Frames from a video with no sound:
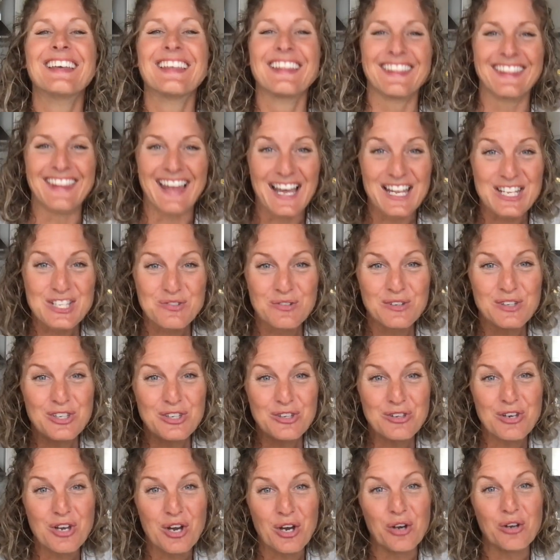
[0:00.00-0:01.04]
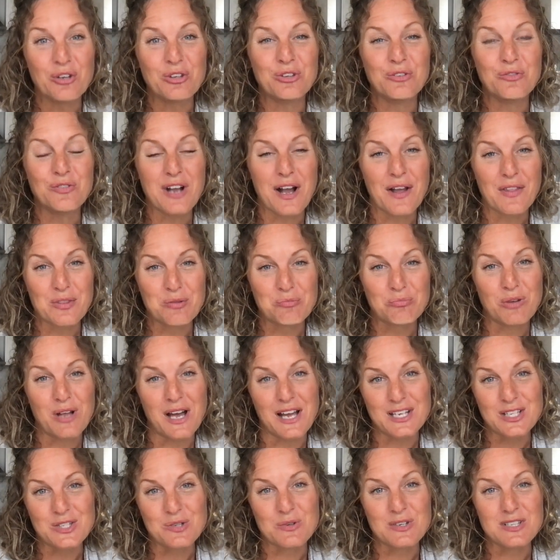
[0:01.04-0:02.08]
That's when you know you've got the
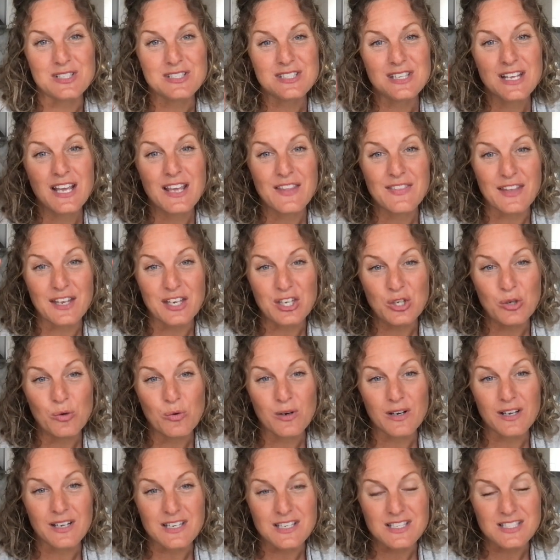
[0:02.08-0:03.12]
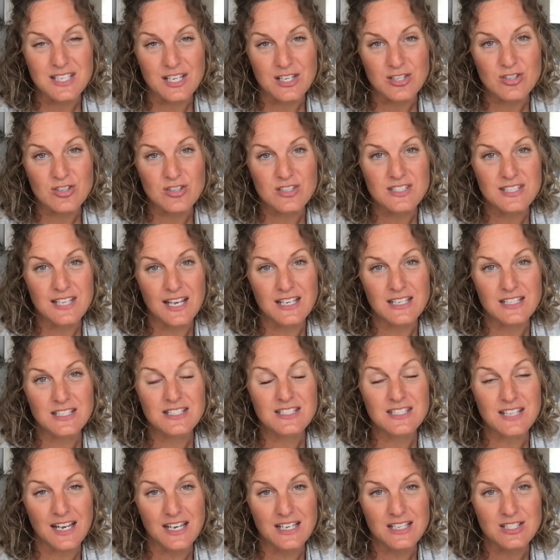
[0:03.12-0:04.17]
plot twist that you are going to set your
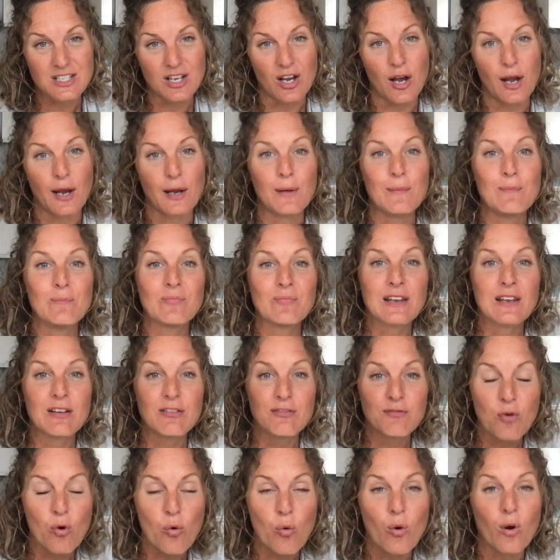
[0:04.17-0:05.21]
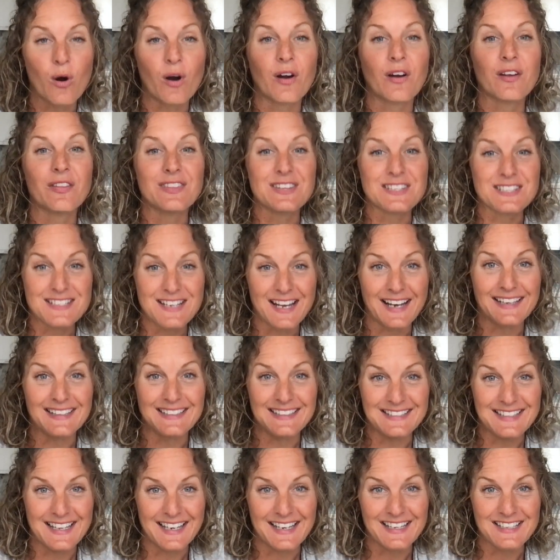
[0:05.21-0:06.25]
sights on for this 90
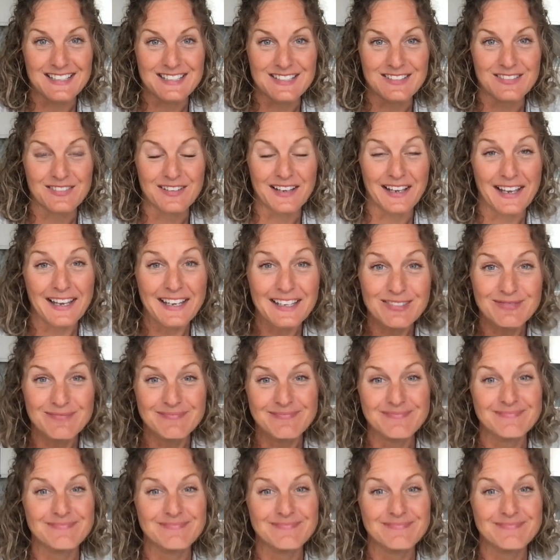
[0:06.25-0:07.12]
days, okay?